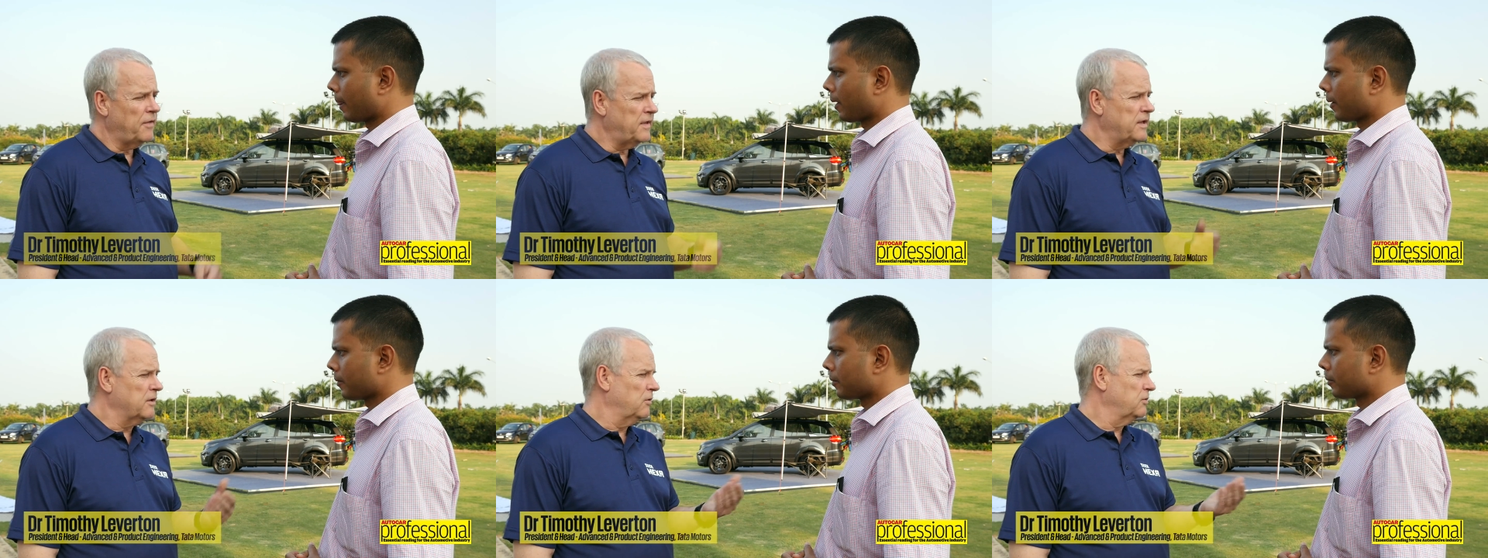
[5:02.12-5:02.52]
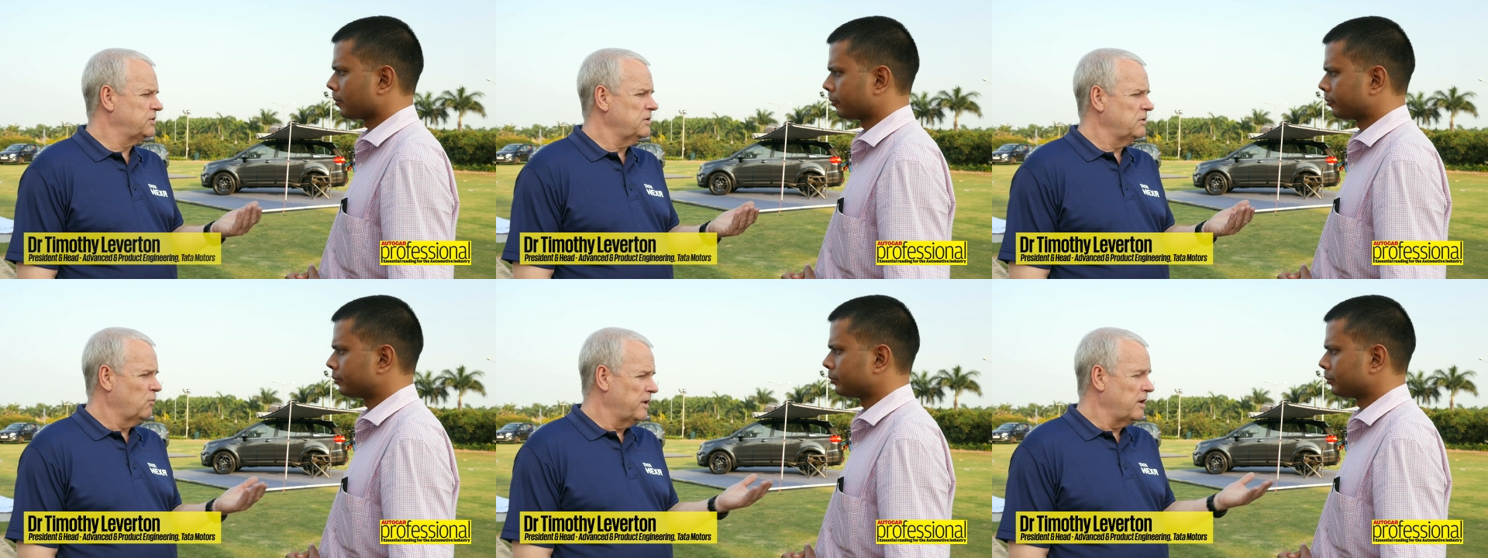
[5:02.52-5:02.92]
Speaker 1: I think,
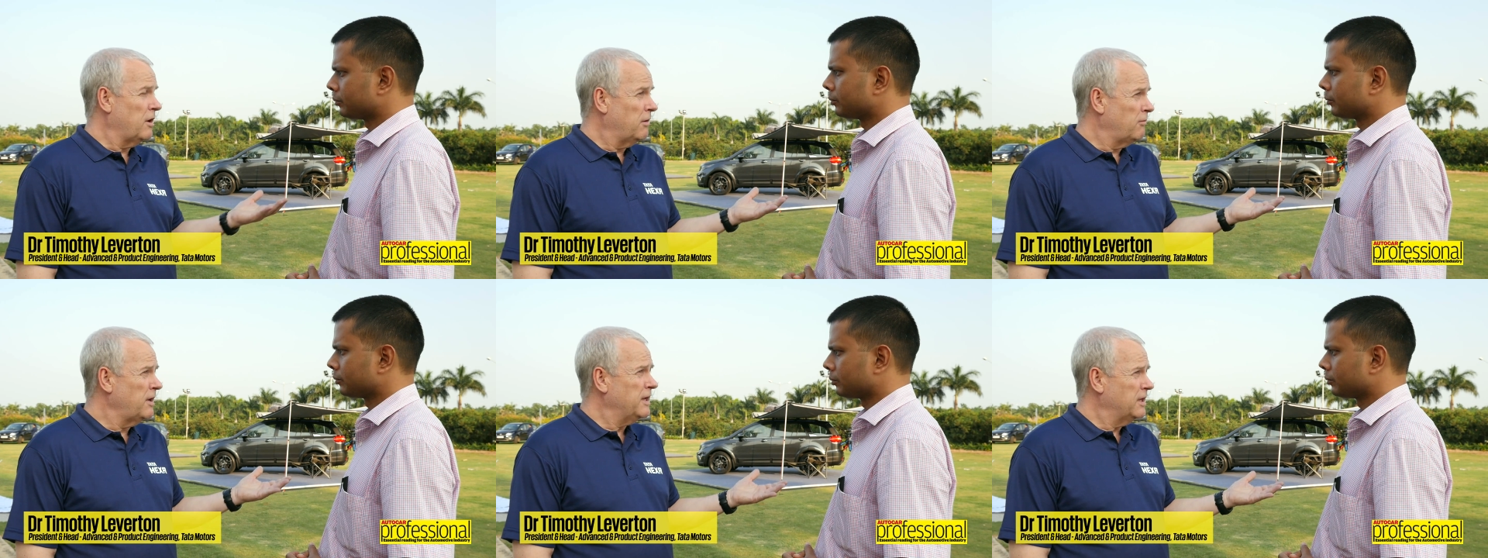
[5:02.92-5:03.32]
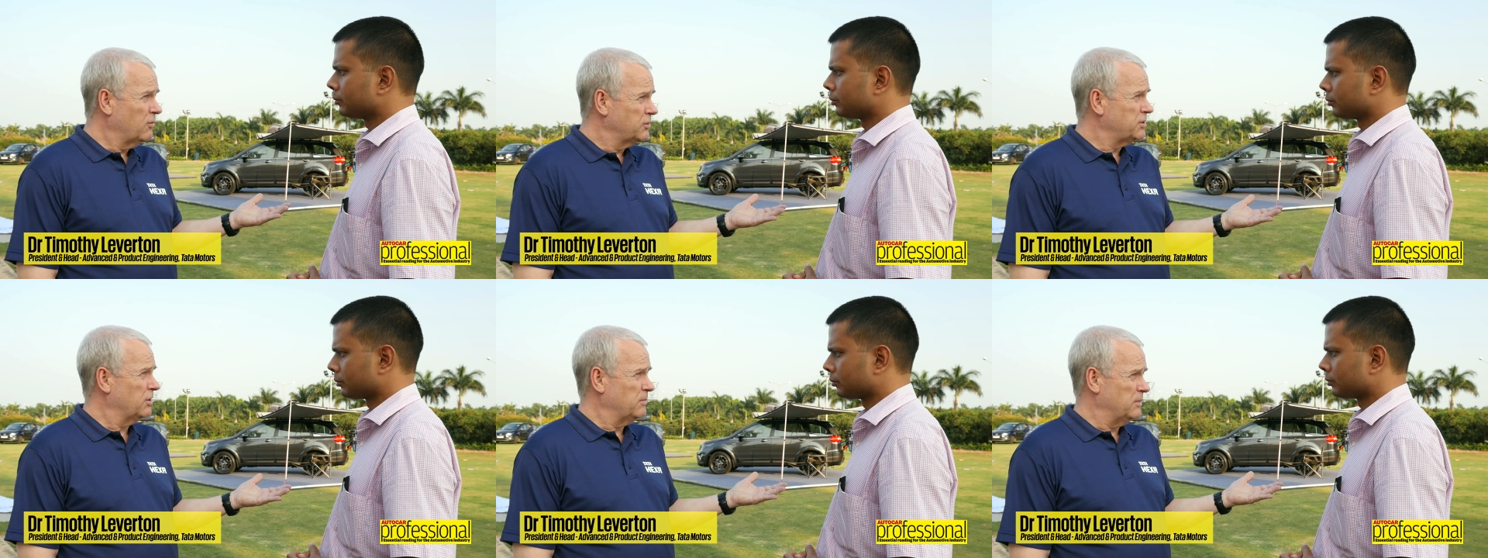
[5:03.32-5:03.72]
we are running
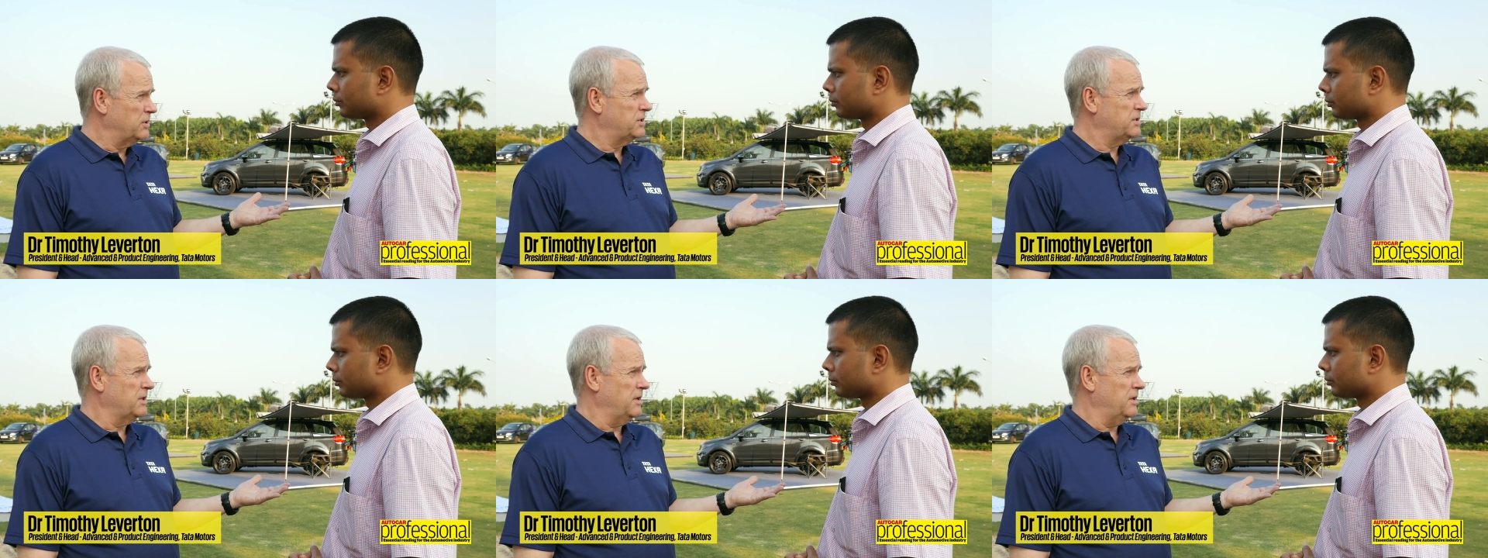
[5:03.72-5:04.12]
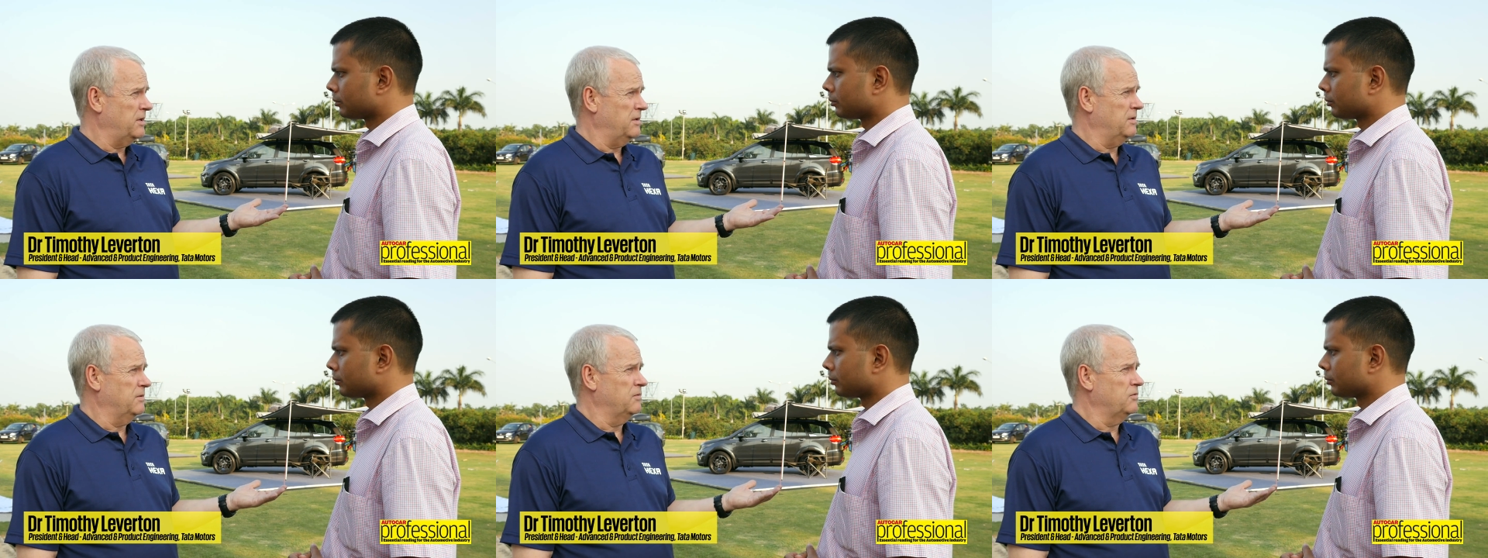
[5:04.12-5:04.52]
autonomous
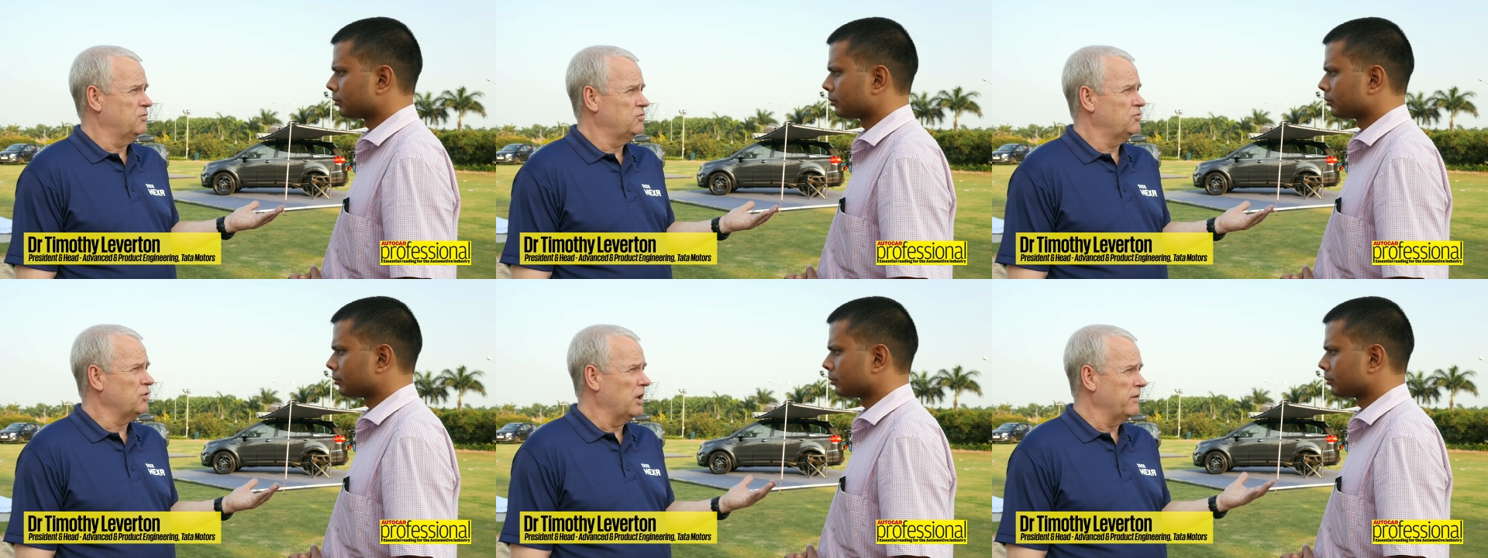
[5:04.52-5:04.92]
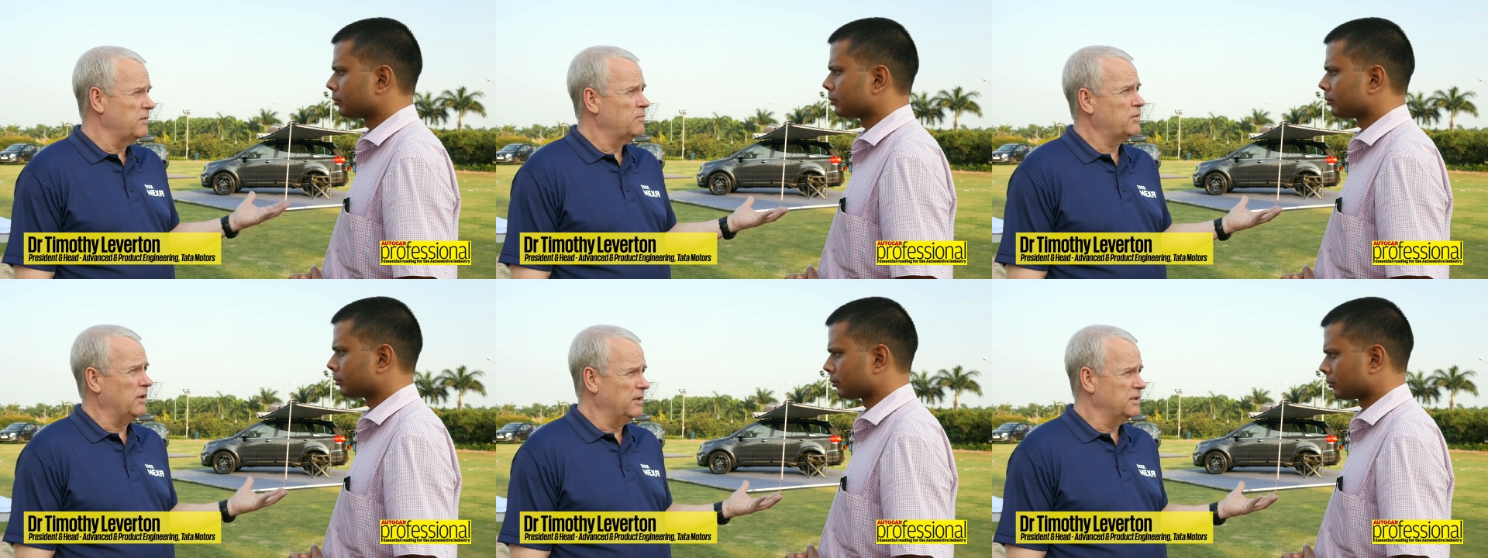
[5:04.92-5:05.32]
uh,
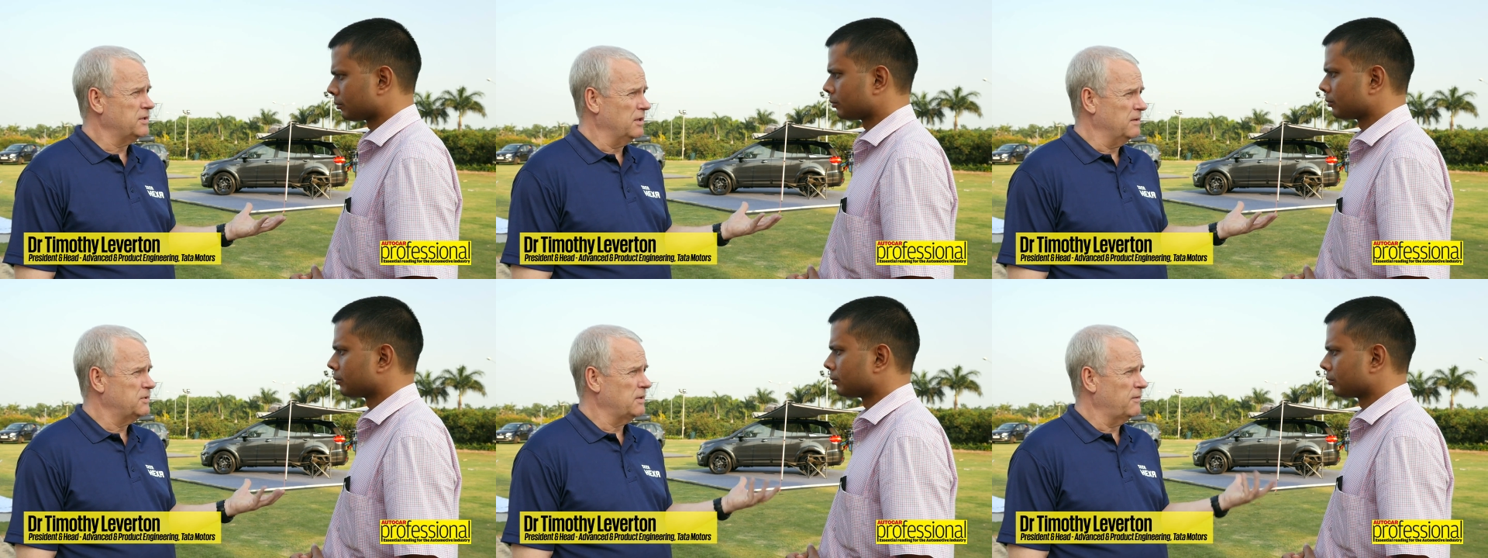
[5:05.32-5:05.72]
driving prototypes.